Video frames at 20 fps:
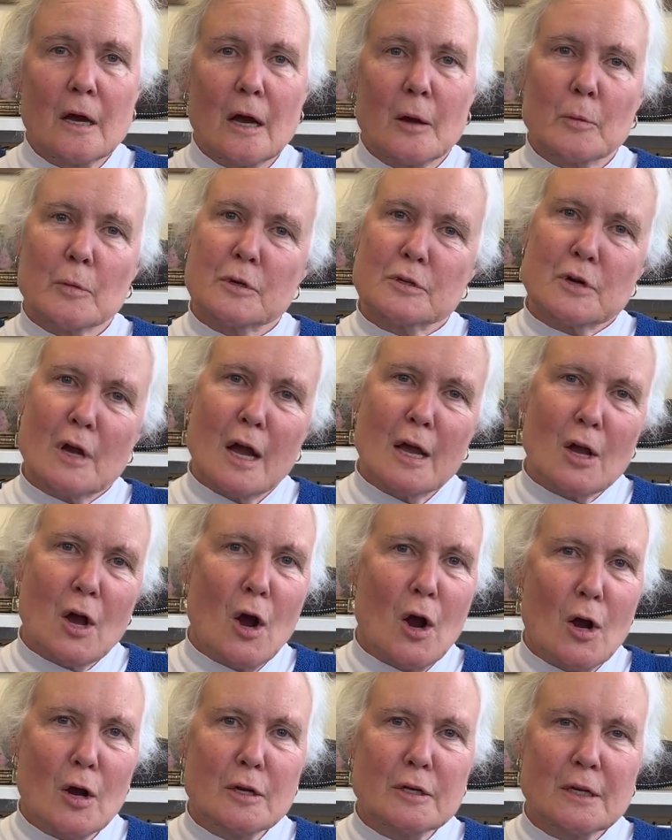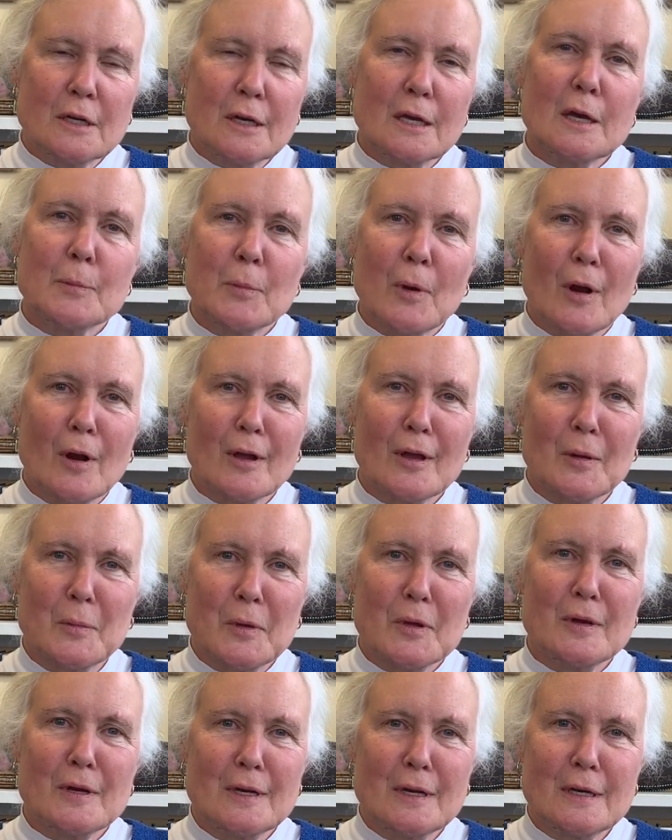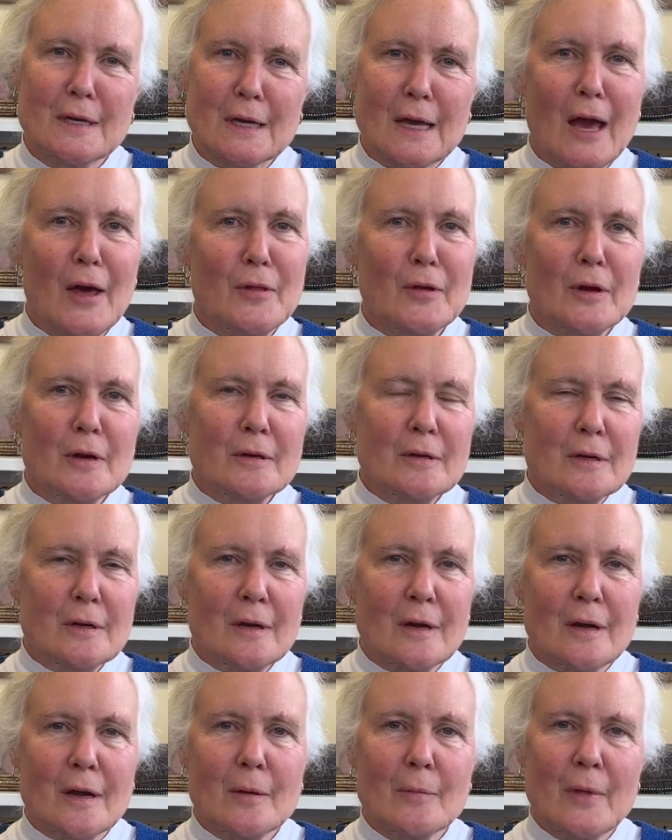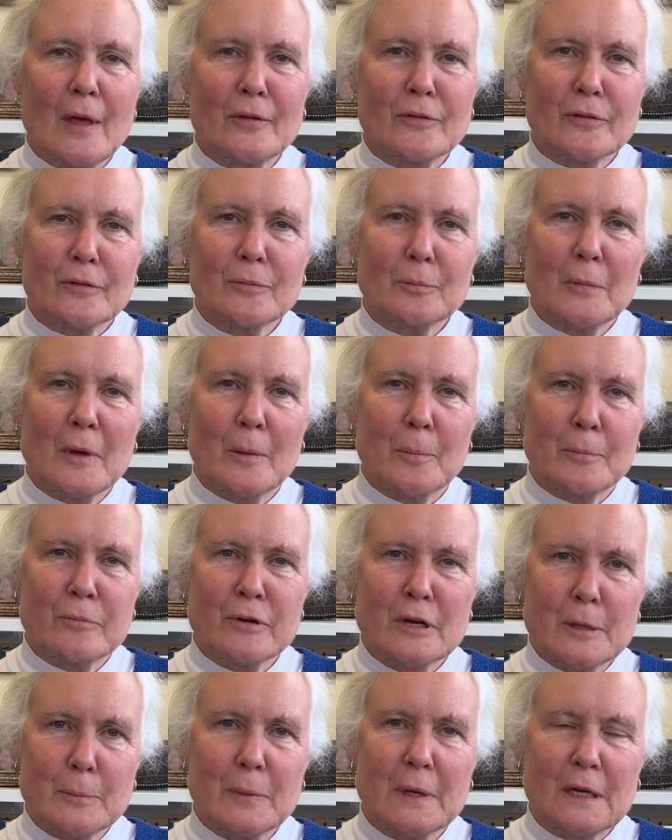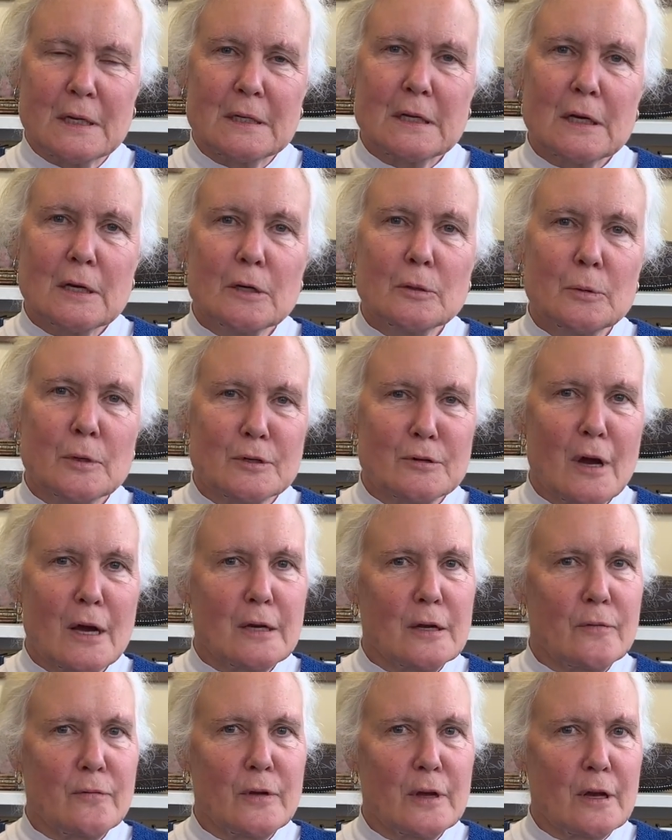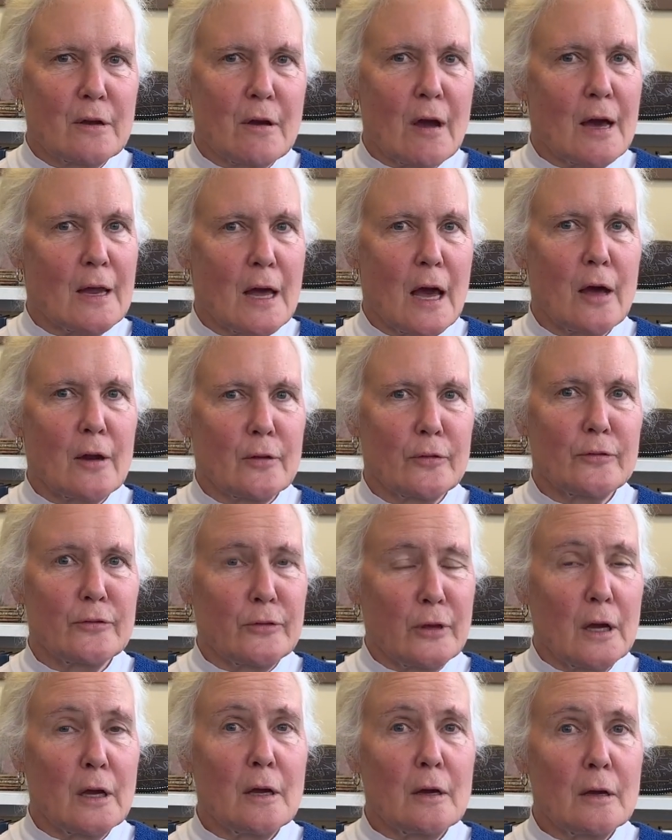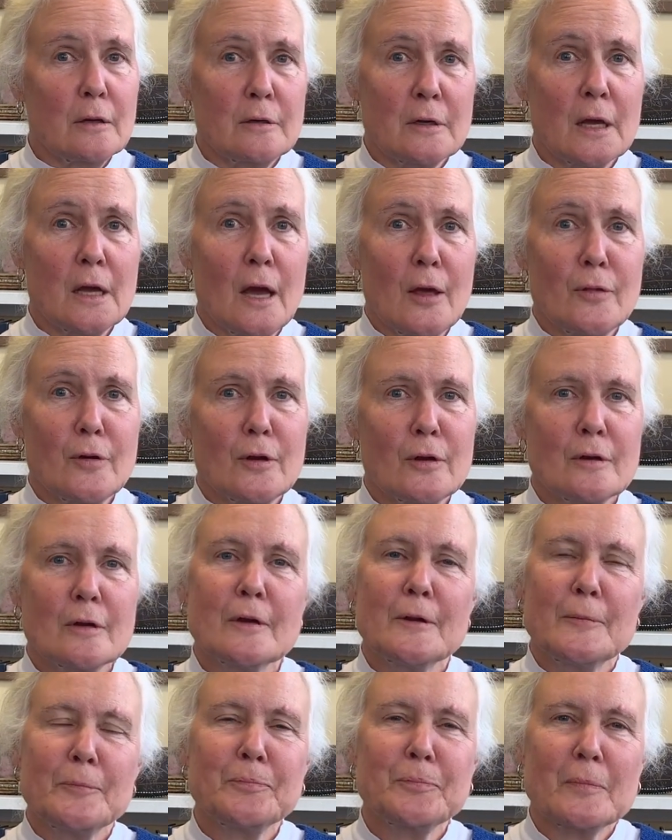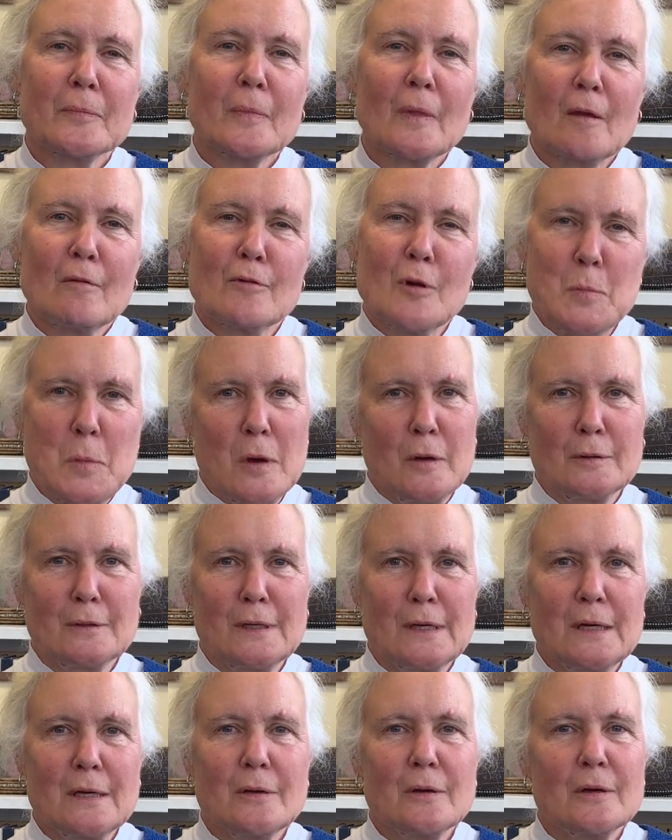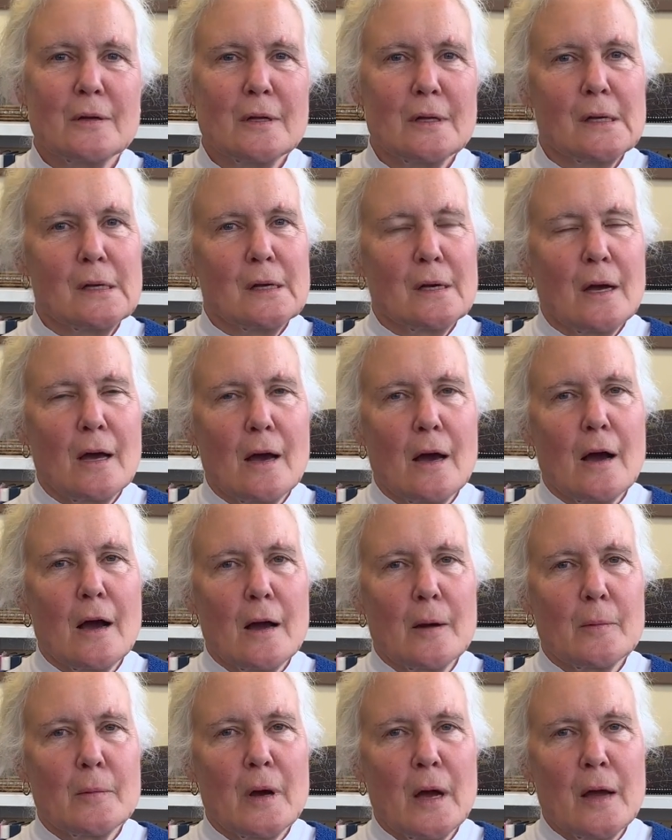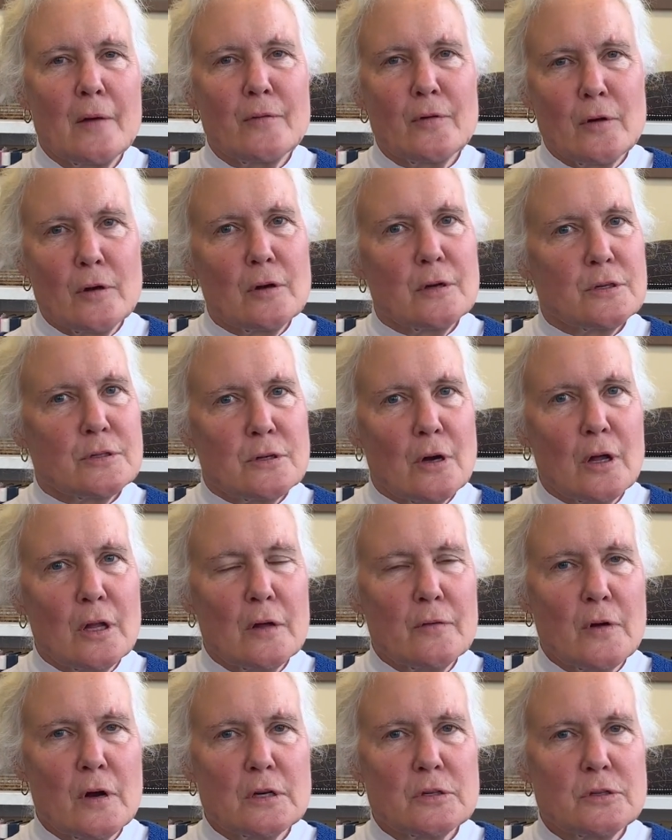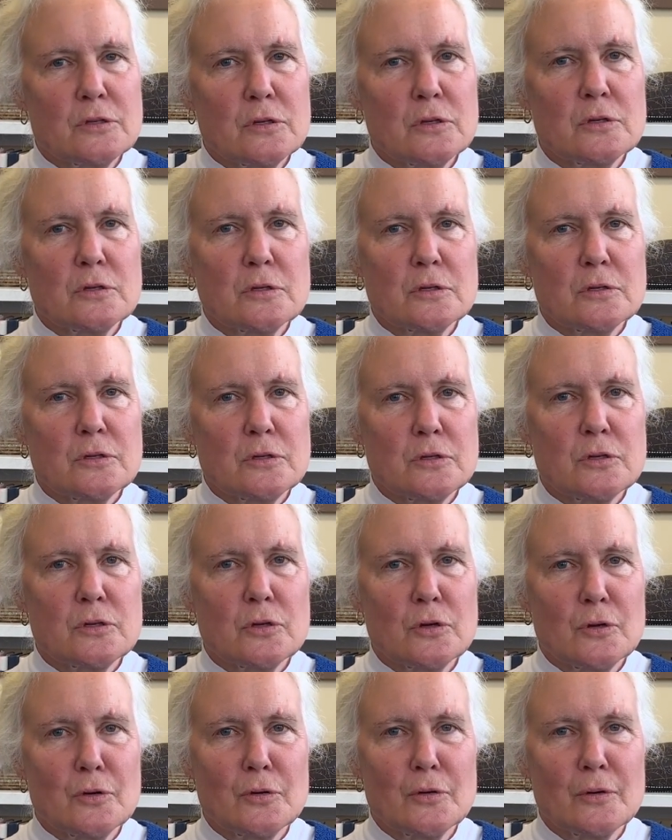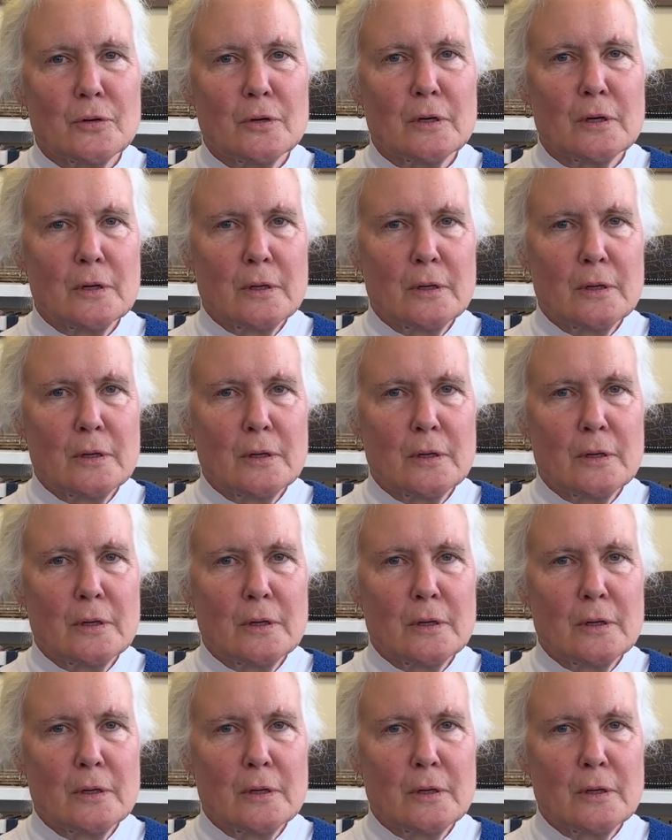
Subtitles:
We're trying hard to keep our community together. That's a pretty big deal. We're trying to figure out how to sing together remotely. I've urged all of our students to